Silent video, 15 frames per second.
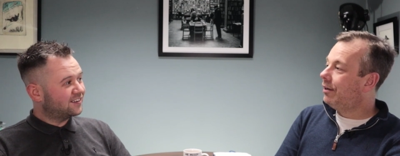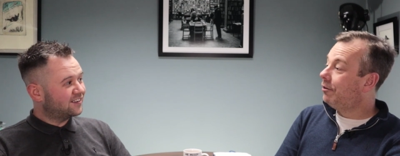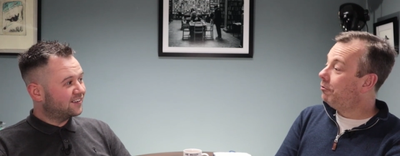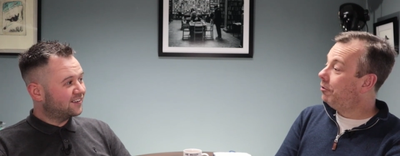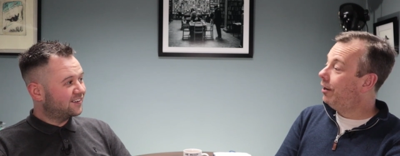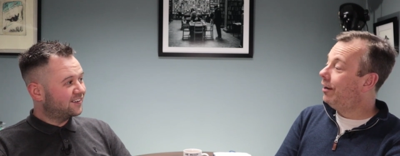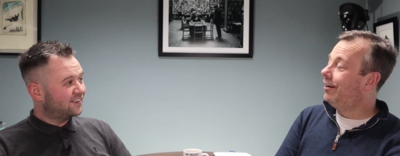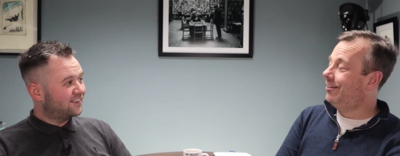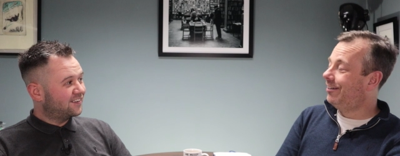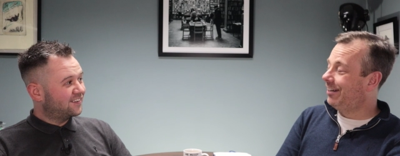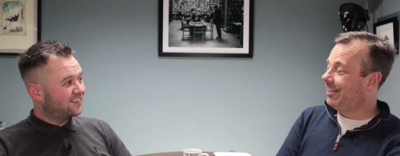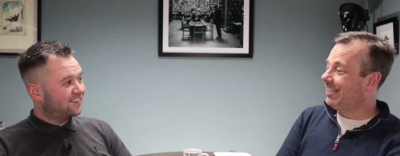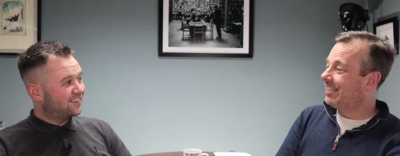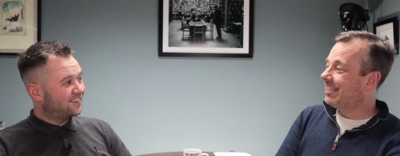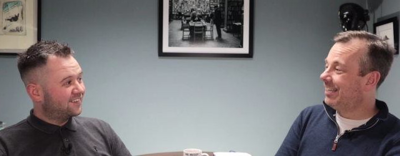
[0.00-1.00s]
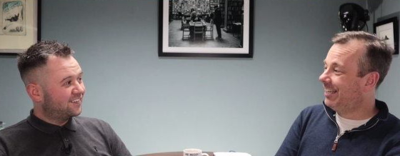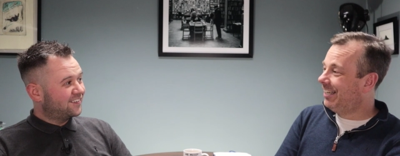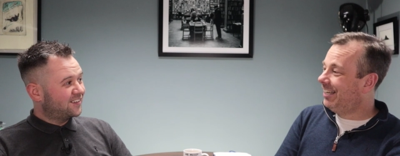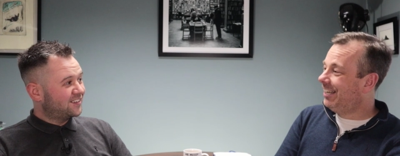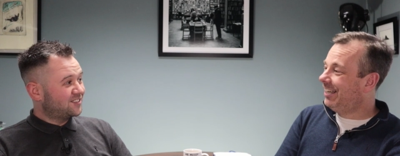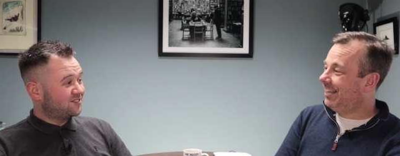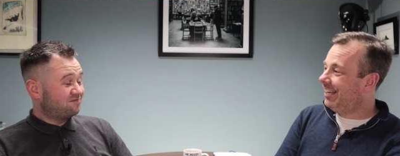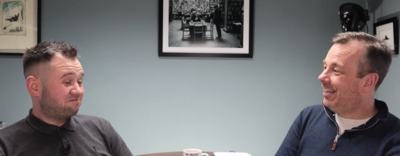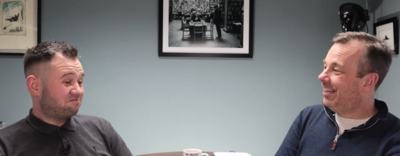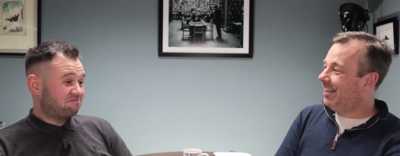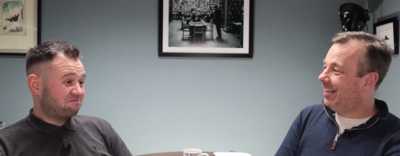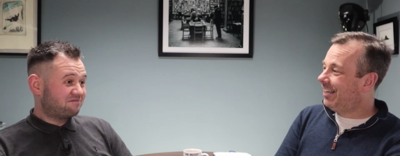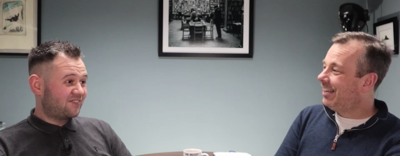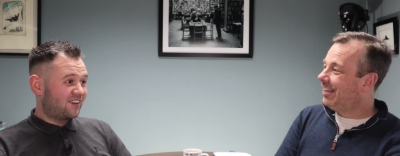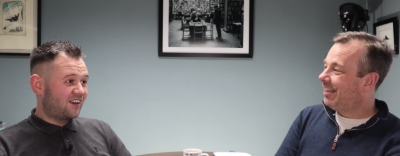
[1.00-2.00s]
Speaker 1: right.
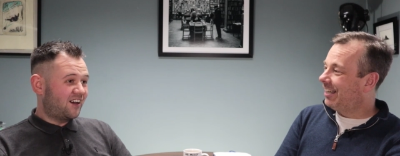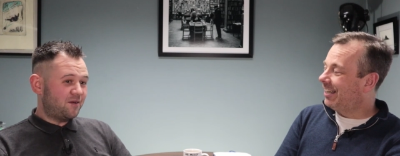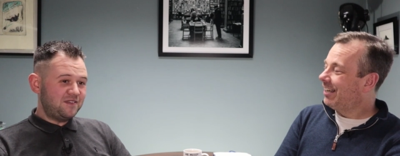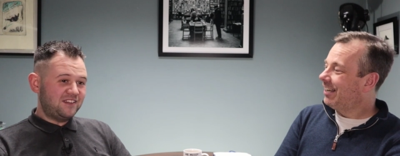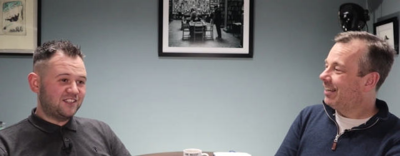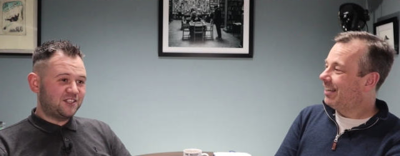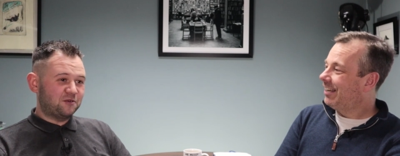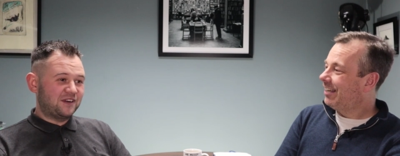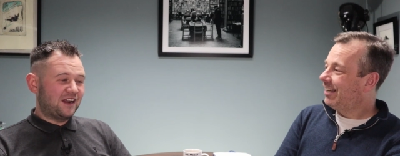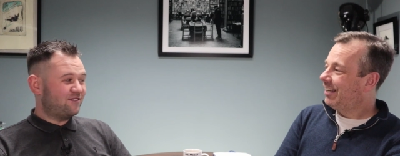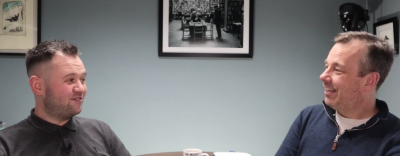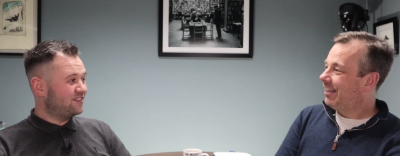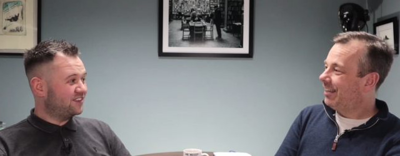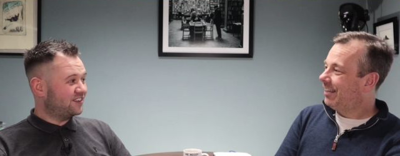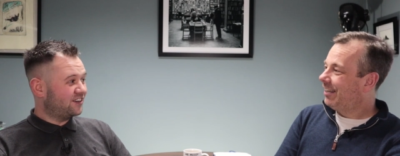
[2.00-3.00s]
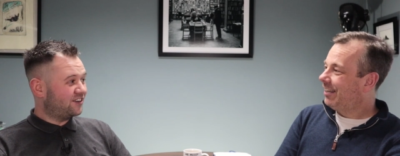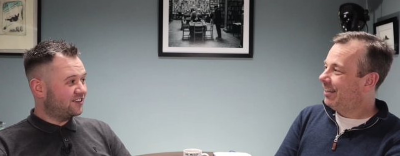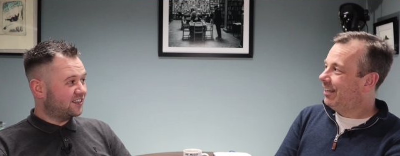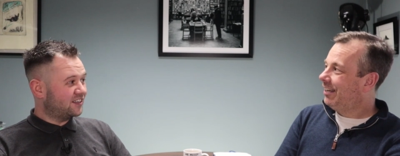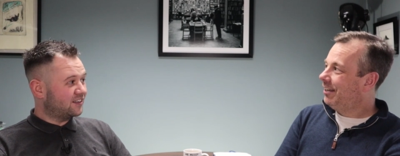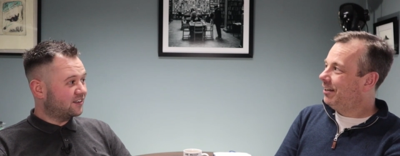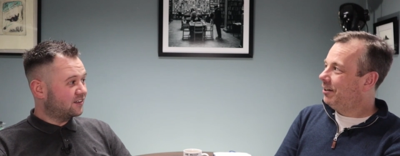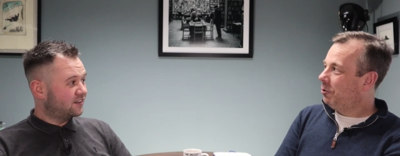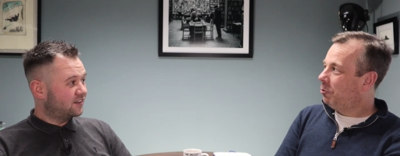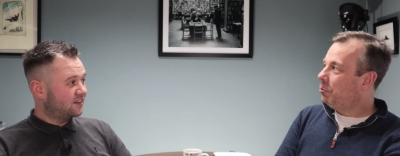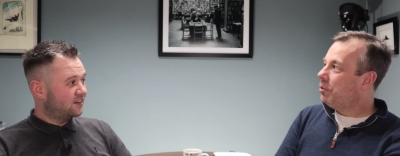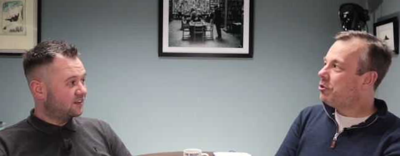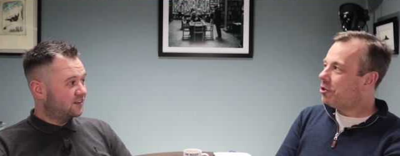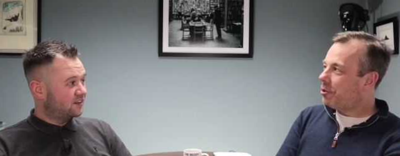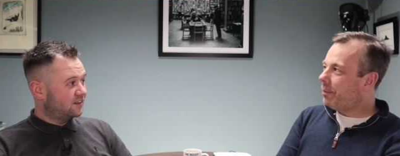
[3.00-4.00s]
Speaker 2: I mean, they're doing everything, aren't they?
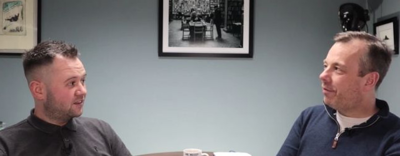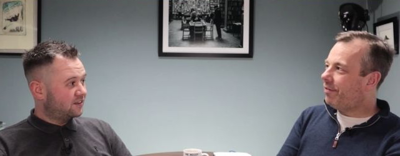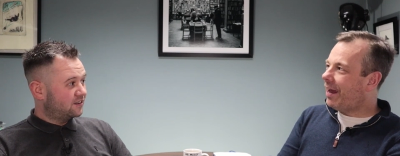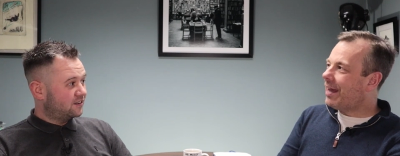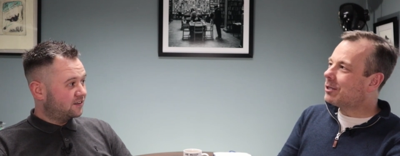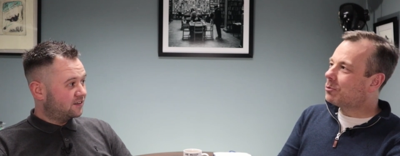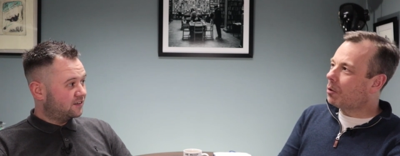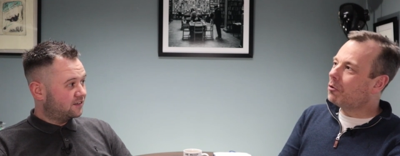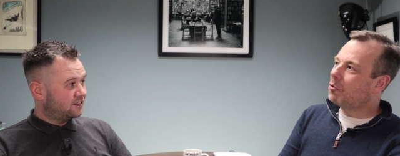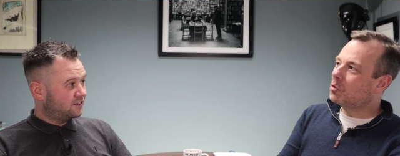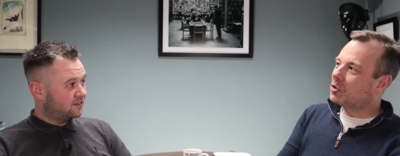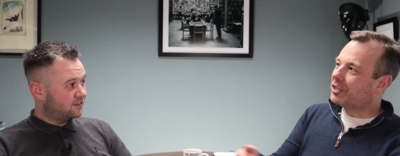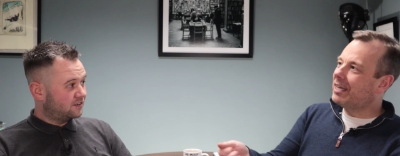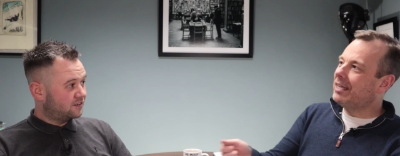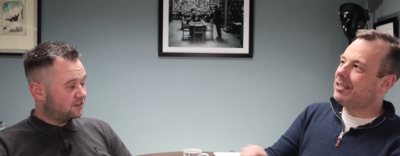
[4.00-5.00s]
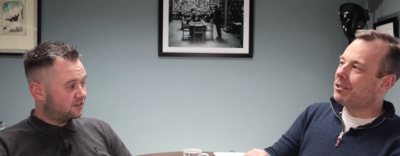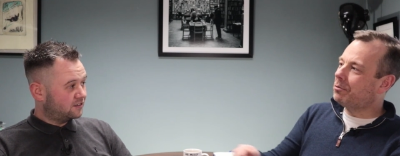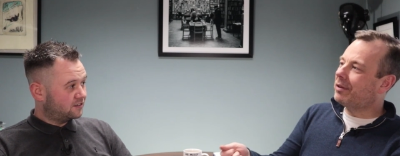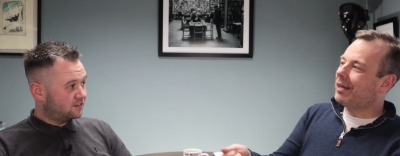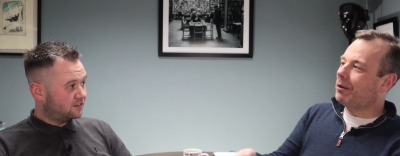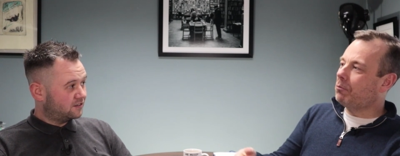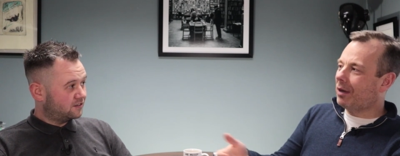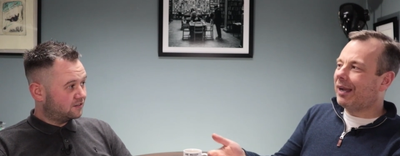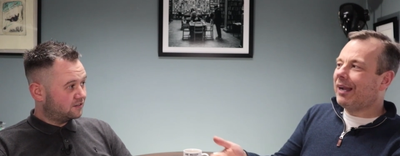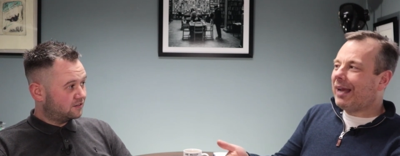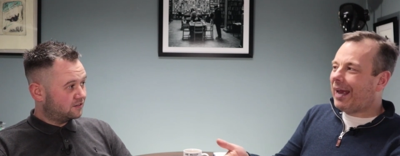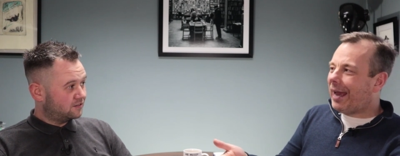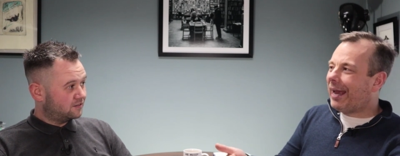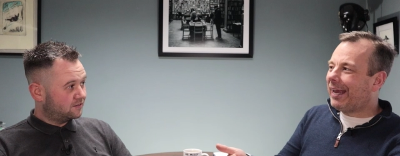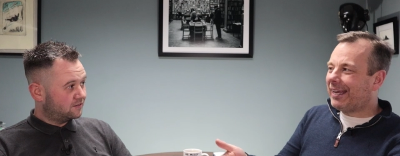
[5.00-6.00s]
Speaker 1: Which, to be fair, is one of those skills you would think, well,
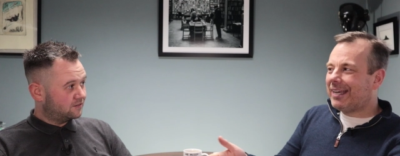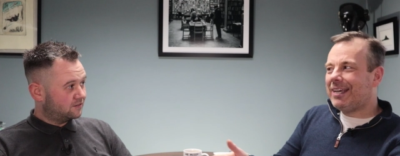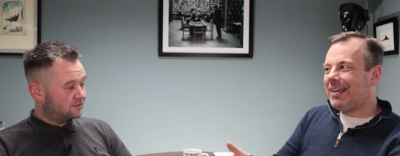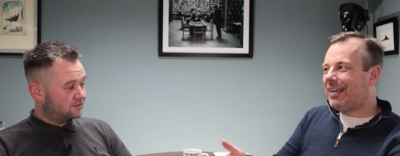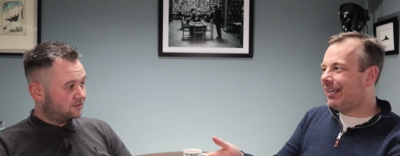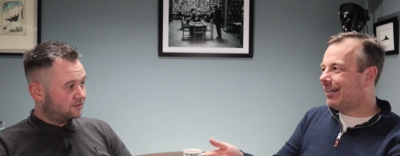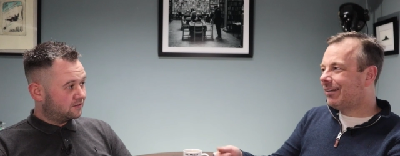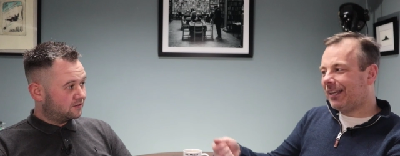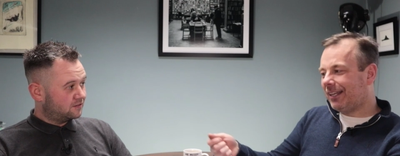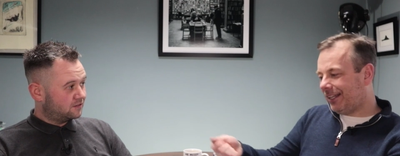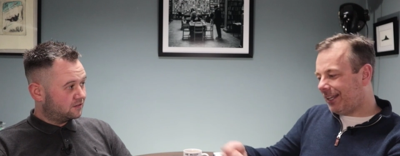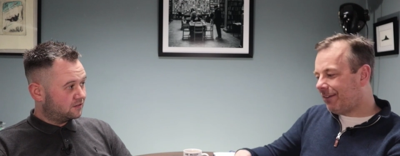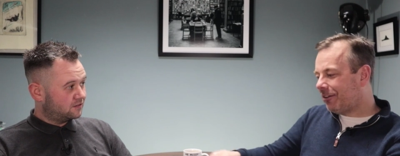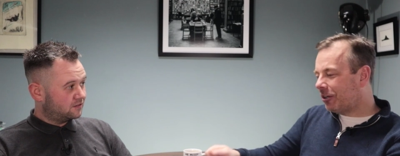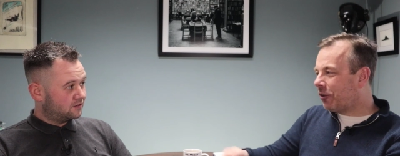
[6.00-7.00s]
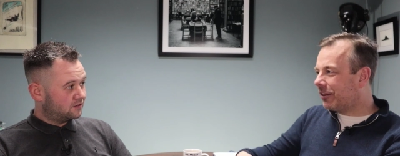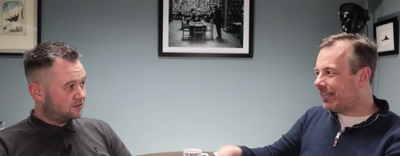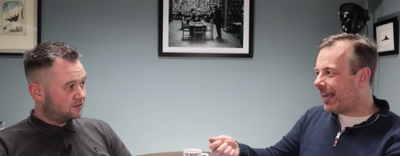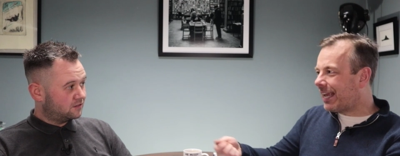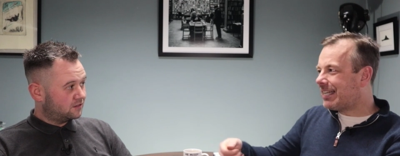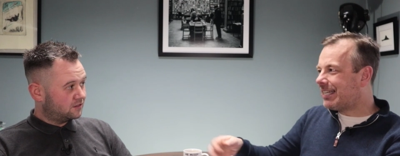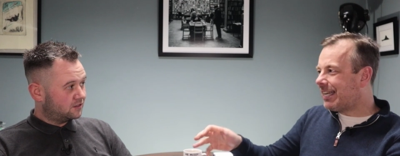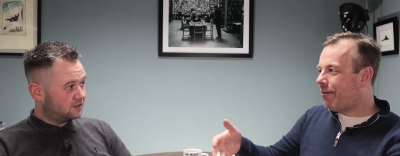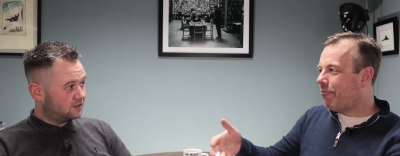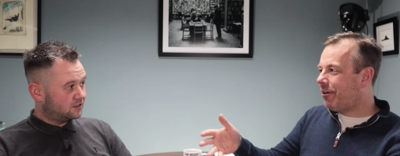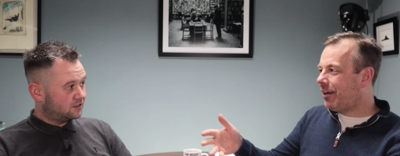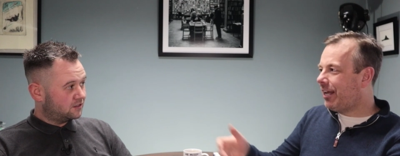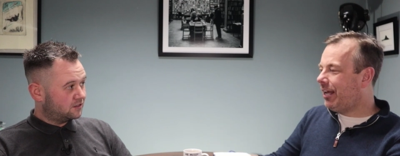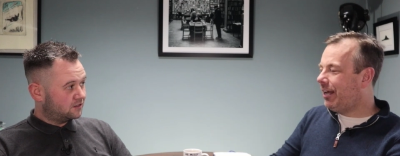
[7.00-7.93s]
yeah, can, have they got the dexterity?